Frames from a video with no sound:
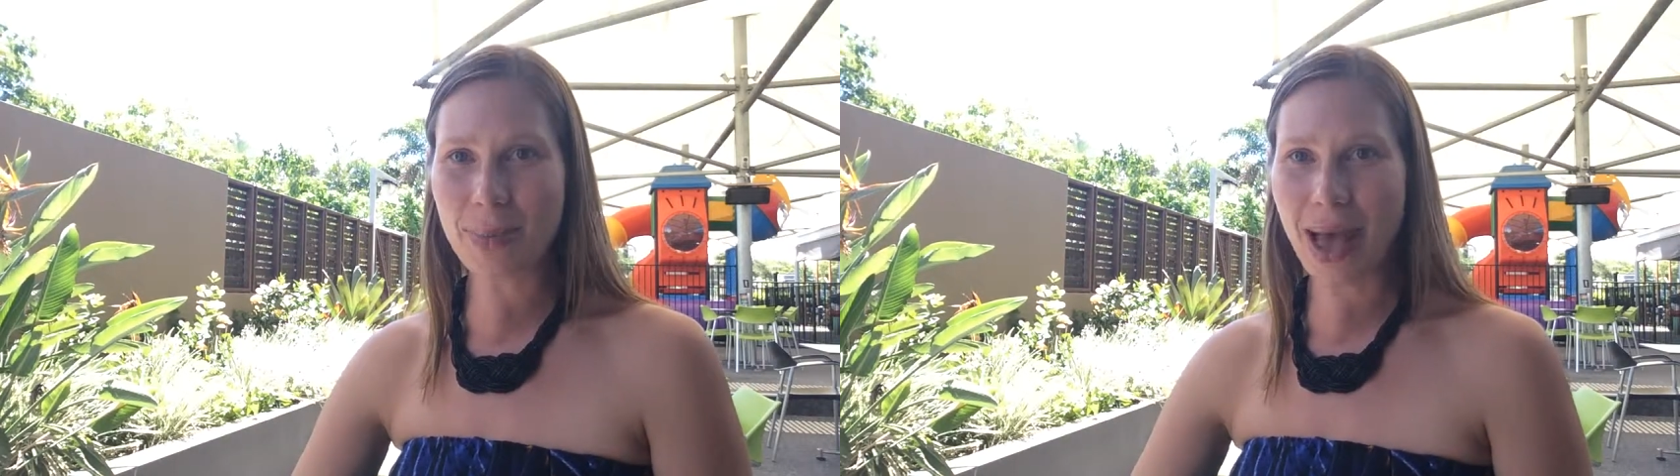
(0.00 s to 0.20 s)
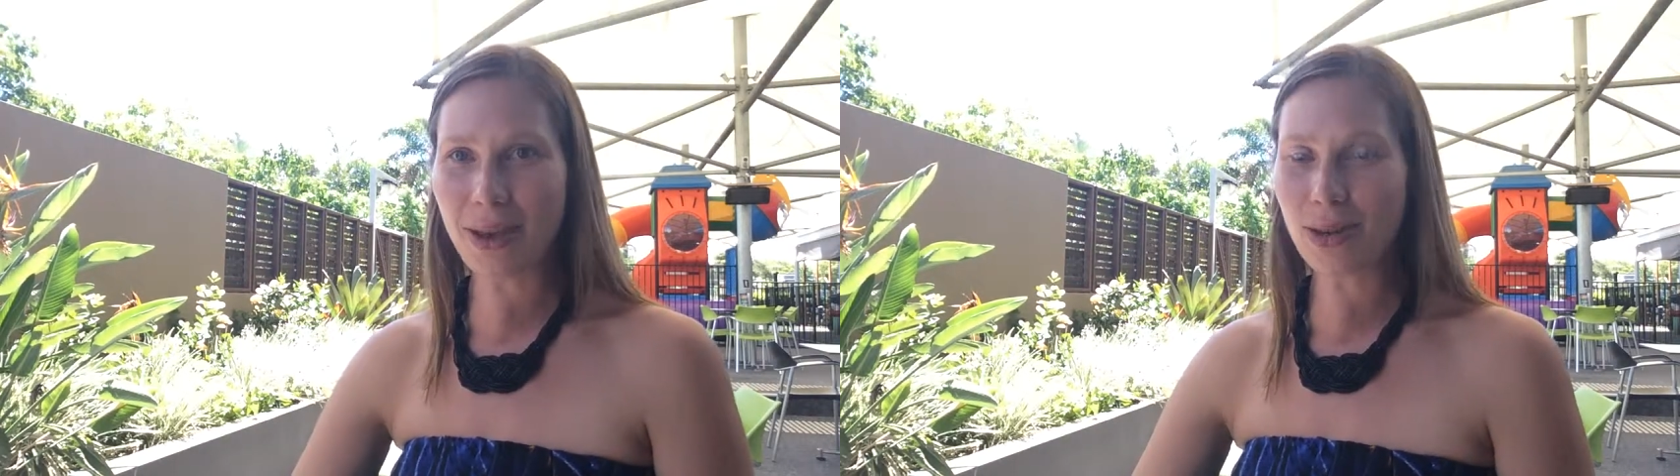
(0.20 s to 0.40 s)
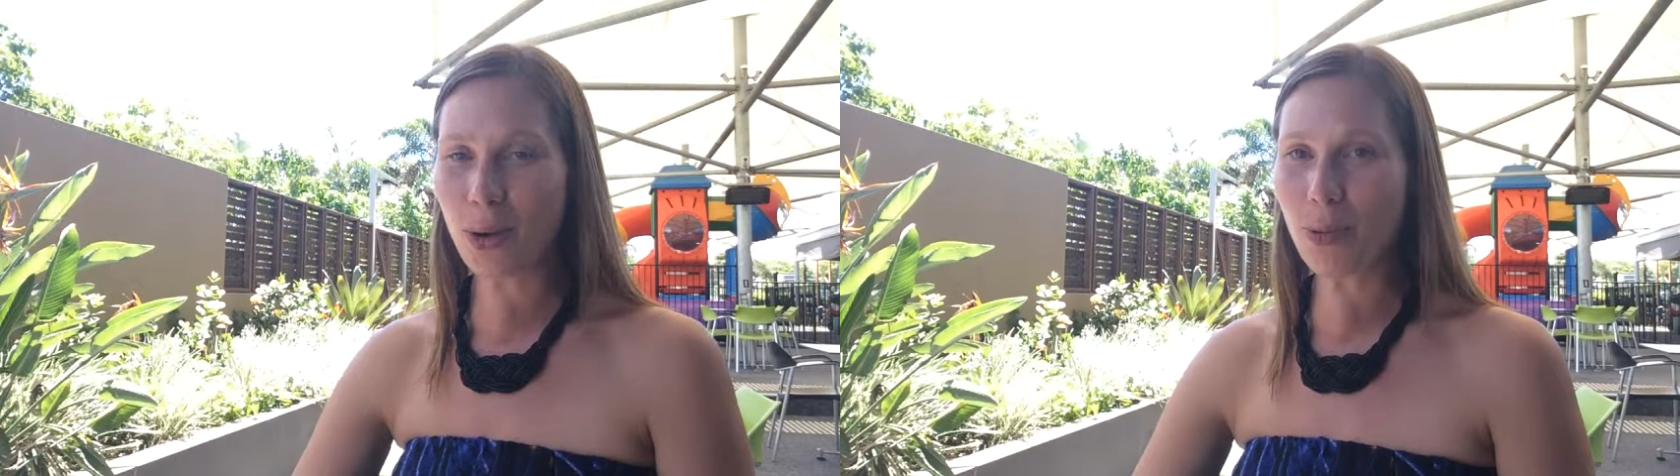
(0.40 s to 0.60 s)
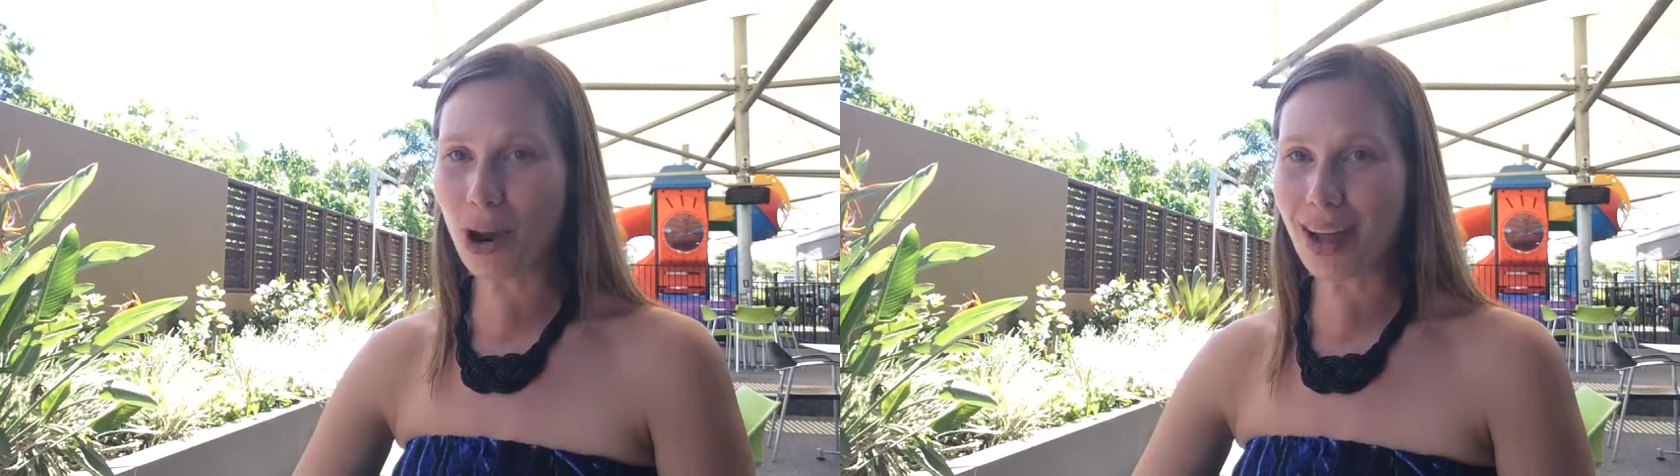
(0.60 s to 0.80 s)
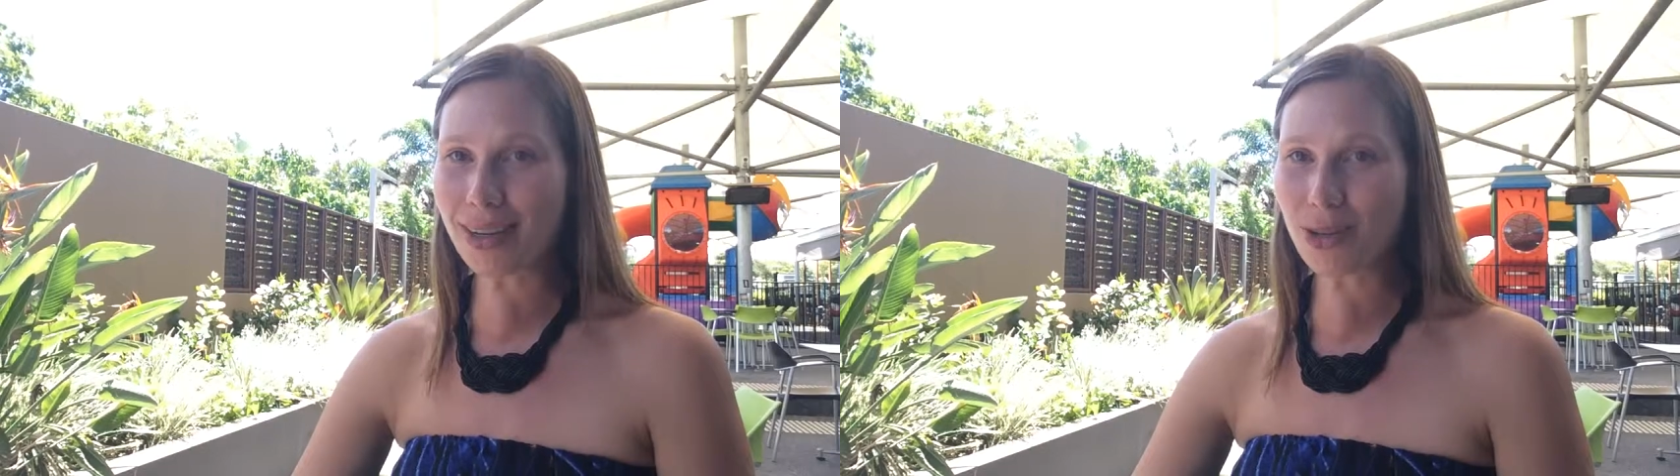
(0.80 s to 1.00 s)
about your
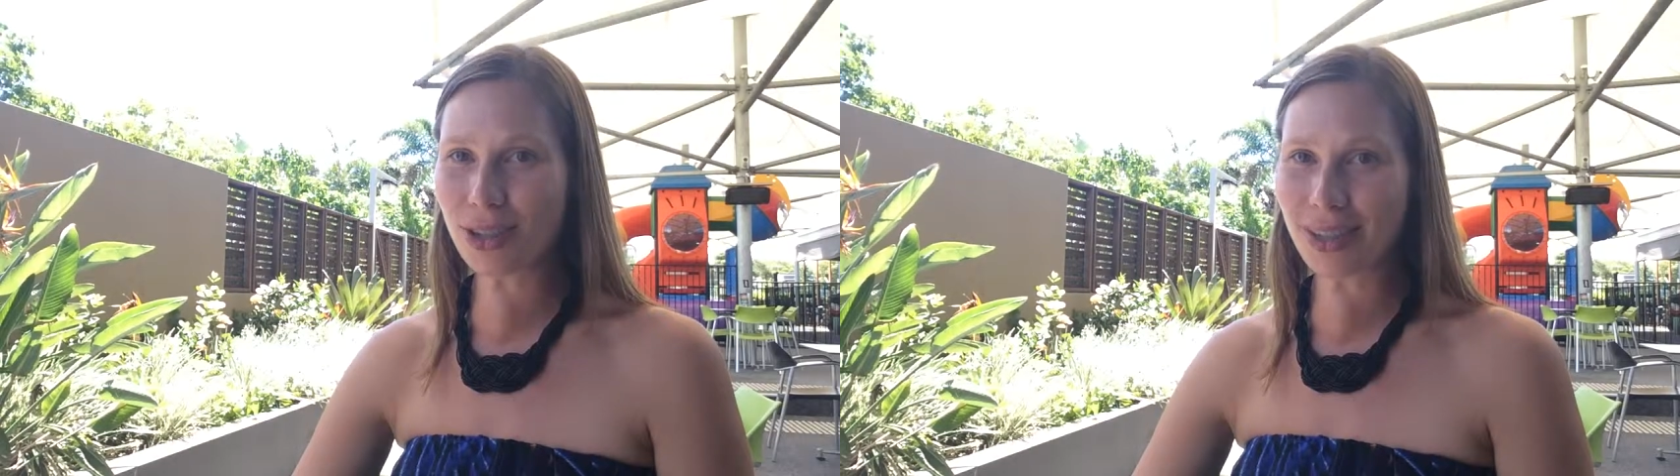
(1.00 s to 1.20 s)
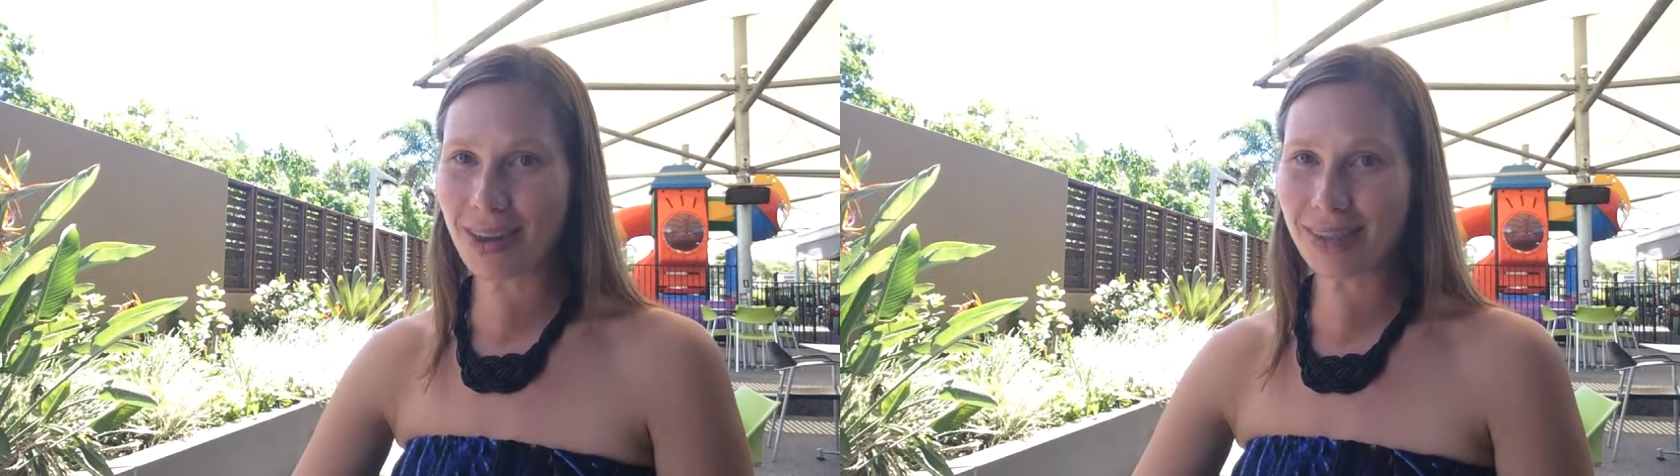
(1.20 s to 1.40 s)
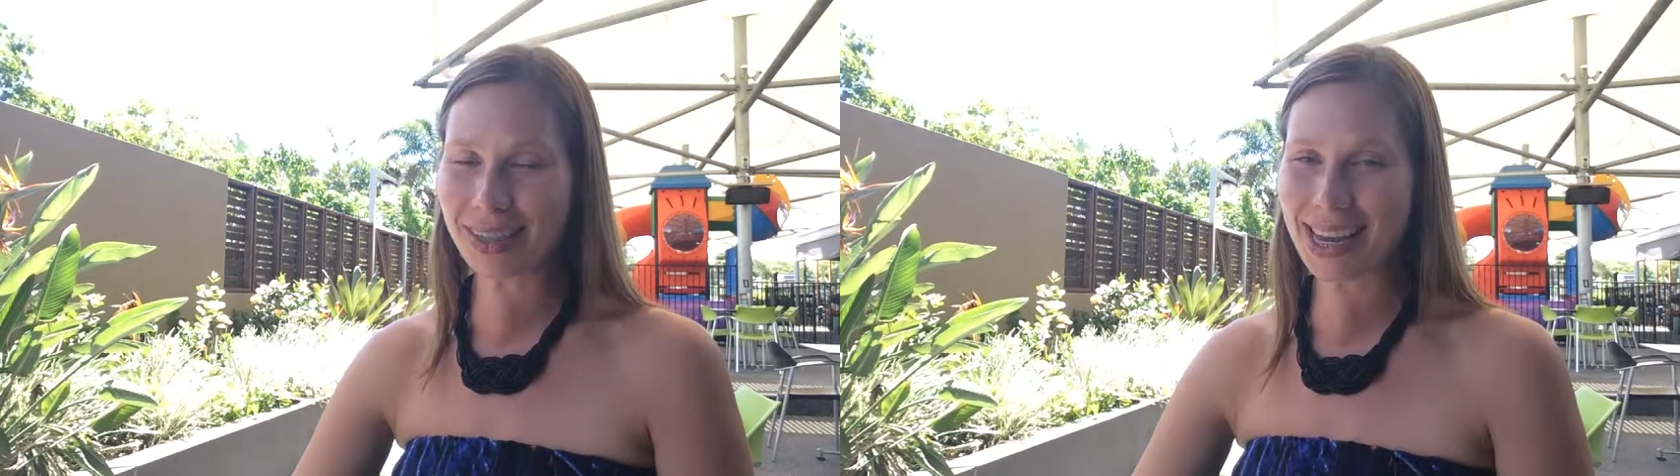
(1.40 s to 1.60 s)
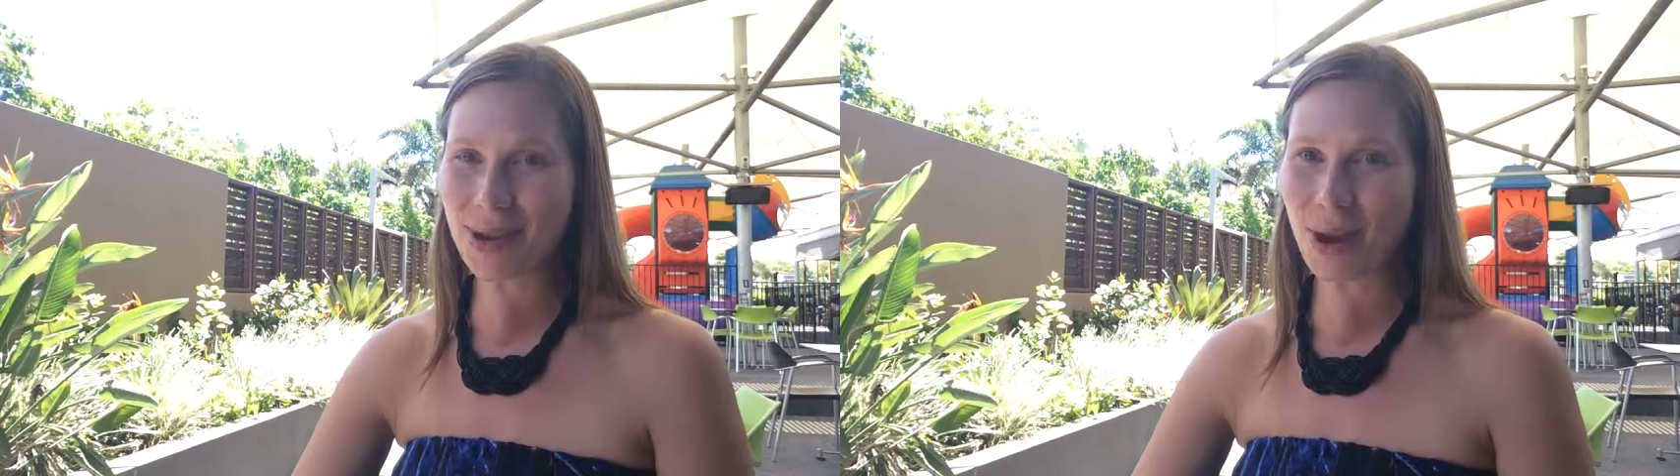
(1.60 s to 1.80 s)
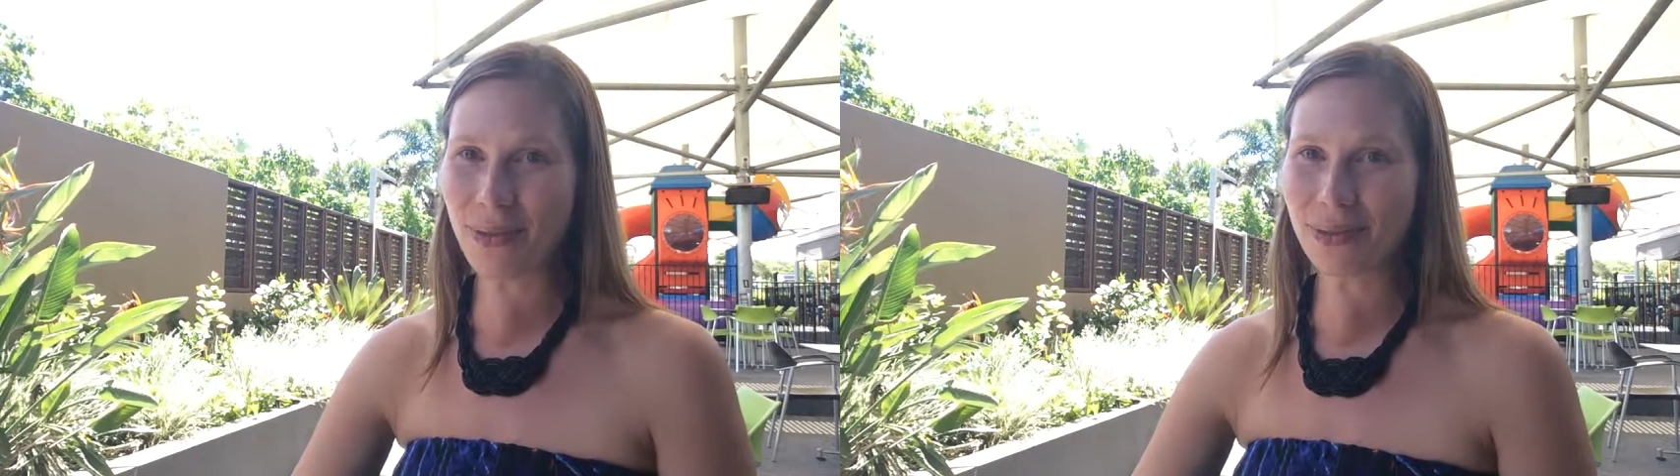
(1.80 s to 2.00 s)
product or service that
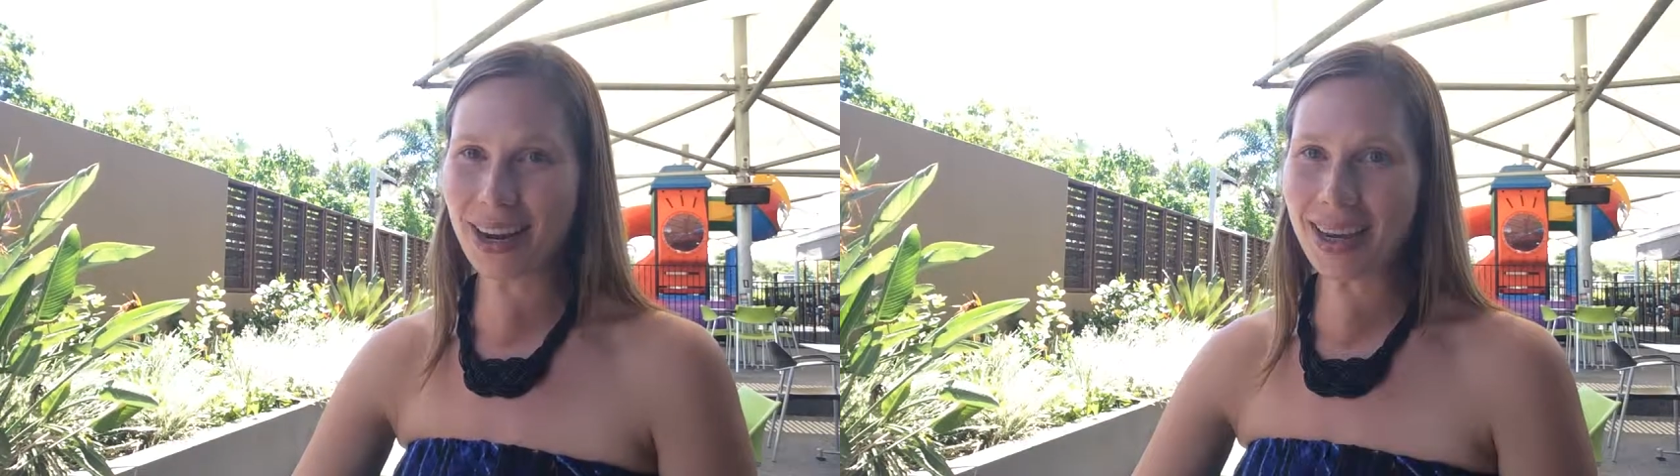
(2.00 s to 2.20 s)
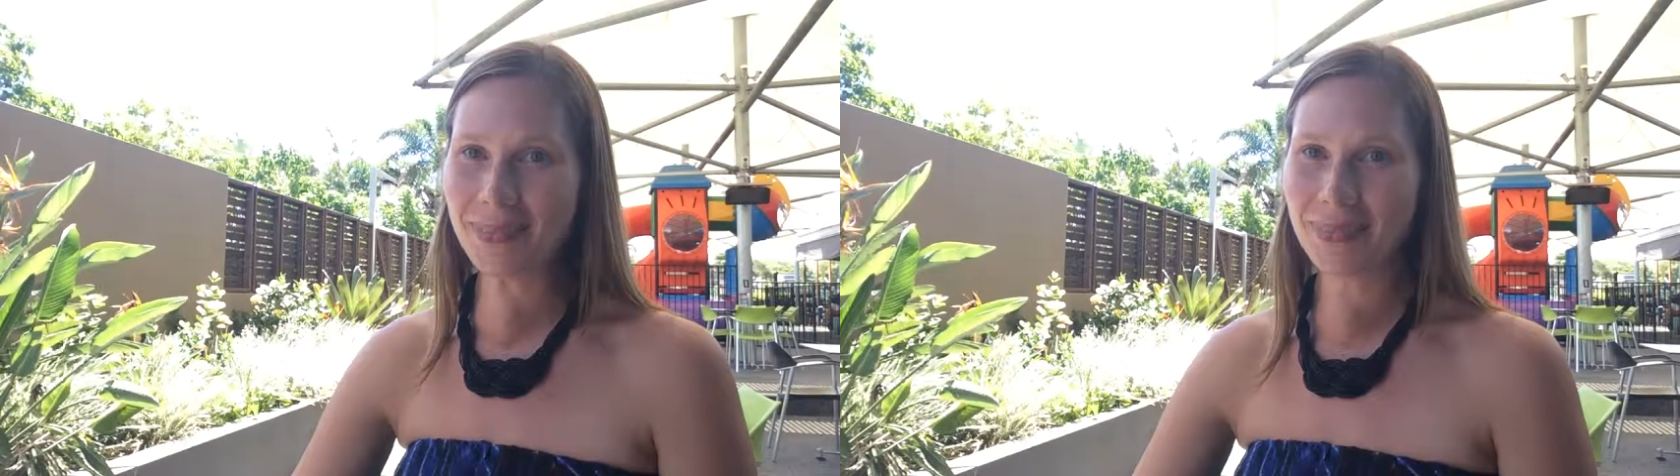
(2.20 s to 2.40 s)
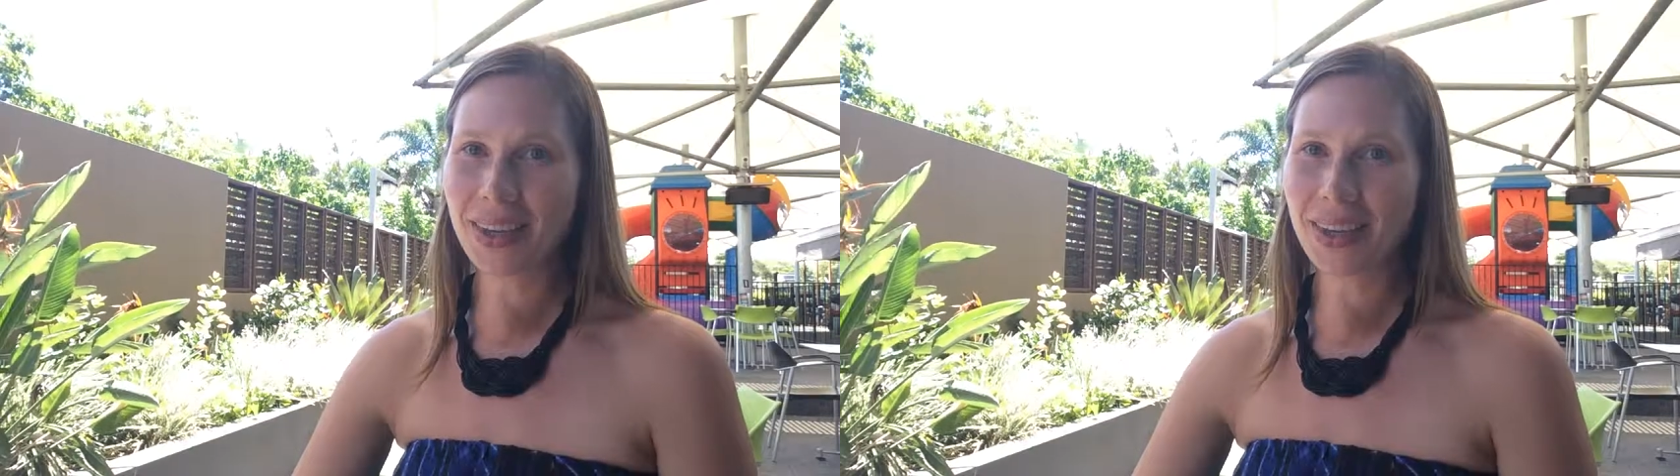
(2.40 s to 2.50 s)
you're offering?